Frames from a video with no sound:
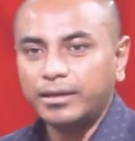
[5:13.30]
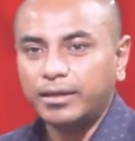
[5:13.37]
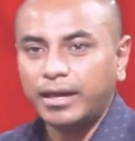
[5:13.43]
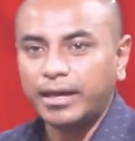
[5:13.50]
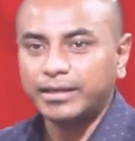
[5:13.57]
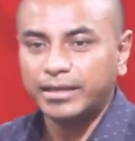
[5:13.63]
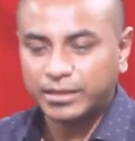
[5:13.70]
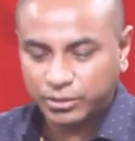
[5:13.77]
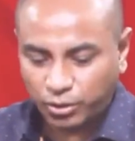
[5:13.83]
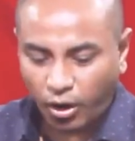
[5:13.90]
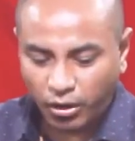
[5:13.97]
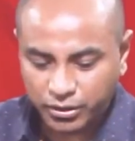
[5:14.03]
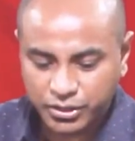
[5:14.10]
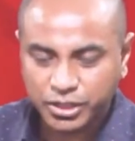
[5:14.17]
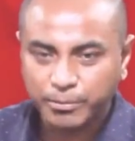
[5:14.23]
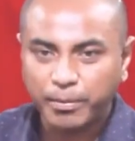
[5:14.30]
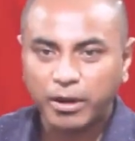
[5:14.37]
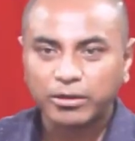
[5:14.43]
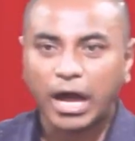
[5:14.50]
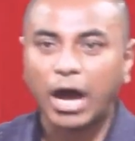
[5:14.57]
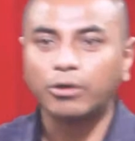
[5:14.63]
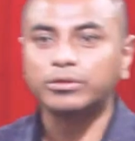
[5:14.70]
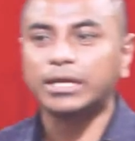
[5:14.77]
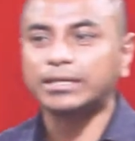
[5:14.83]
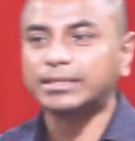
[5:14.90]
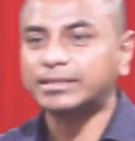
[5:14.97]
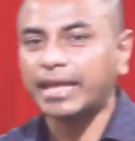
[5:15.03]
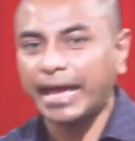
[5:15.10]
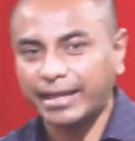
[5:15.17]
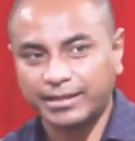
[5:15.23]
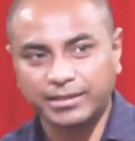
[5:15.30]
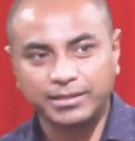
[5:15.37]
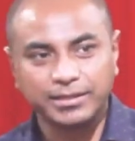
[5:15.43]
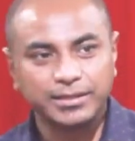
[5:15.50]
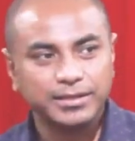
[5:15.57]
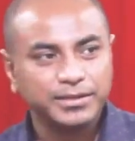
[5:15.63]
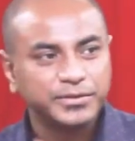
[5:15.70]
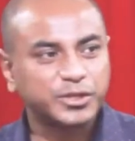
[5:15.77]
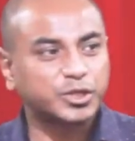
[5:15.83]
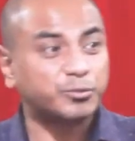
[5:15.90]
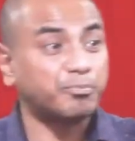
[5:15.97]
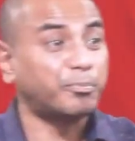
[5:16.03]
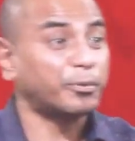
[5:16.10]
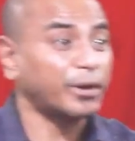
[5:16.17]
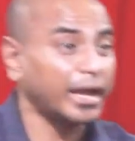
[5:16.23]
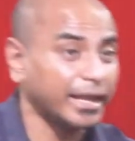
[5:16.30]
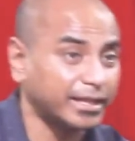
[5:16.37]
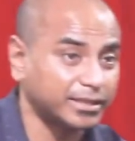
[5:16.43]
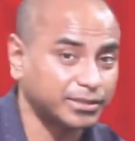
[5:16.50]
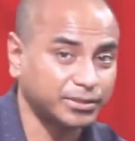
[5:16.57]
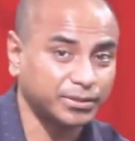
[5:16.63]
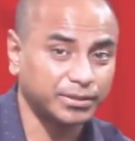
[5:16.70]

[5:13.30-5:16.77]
And he talks about how the death spread.